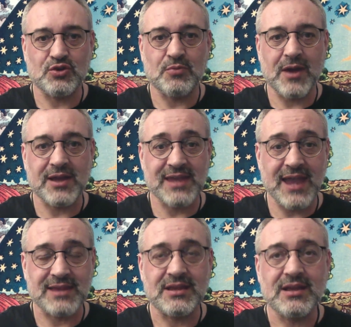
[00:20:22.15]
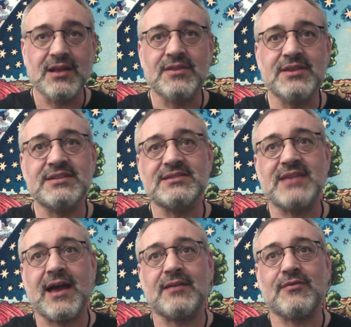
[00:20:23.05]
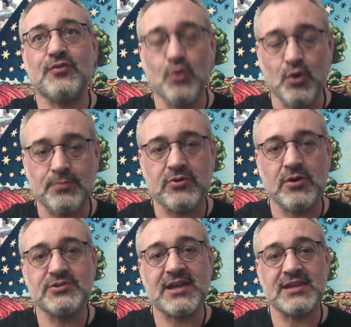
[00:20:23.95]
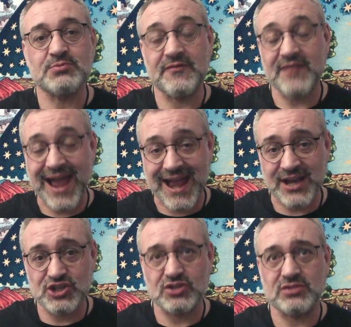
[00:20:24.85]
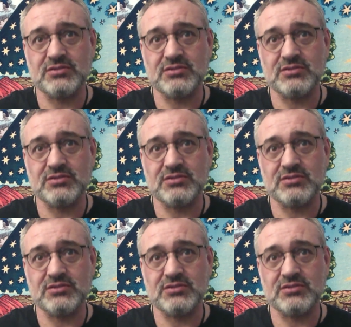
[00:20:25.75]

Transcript: Again, this is that thought process with action,